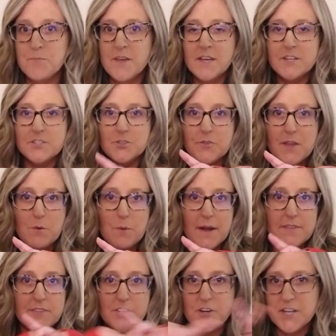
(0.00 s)
So they
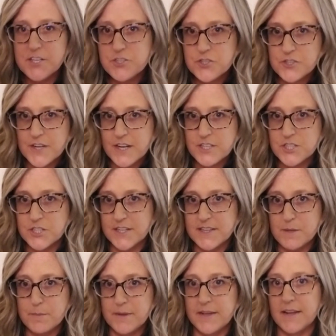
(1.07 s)
write their introduction at
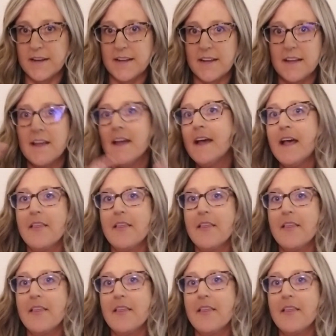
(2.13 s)
the beginning,